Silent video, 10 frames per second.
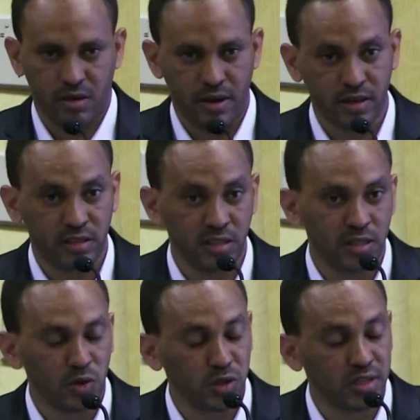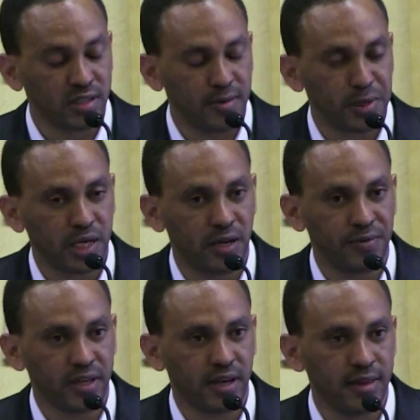Next is Southern Sub-Saharan
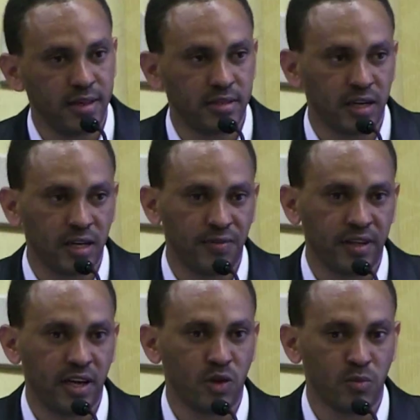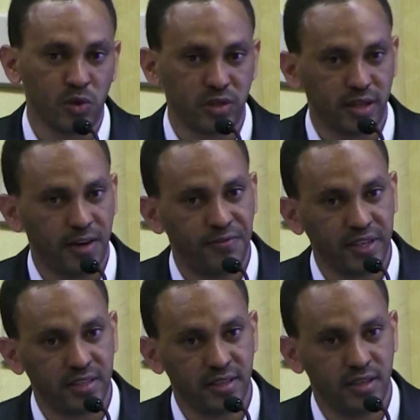Africa. The Eastern Africa is the most
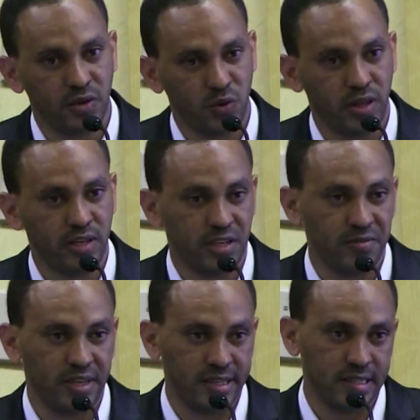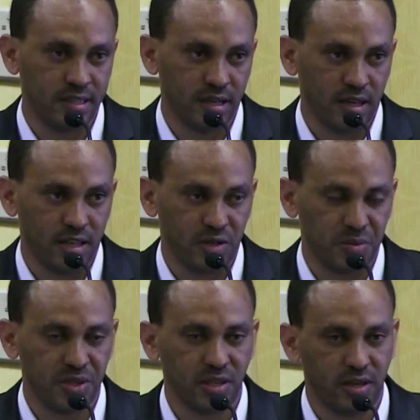affected with HIV/AIDS,
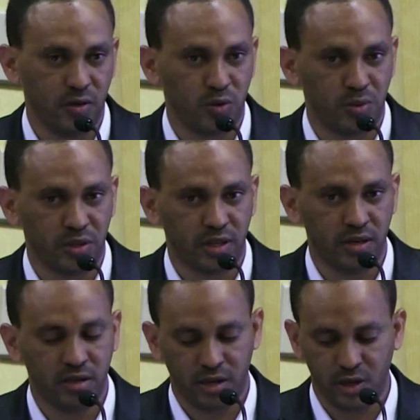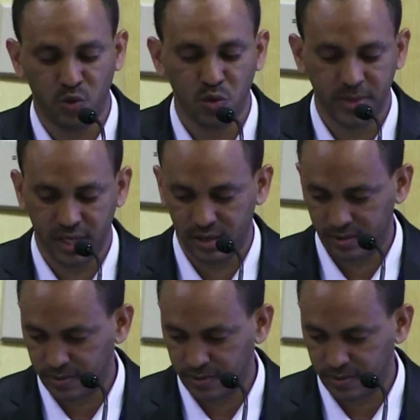especially or particularly in women.